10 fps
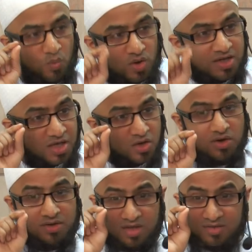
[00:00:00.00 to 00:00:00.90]
Working
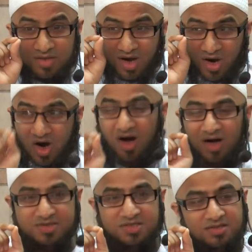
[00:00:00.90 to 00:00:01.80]
on the
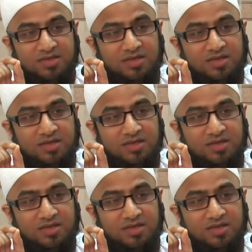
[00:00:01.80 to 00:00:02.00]
heart,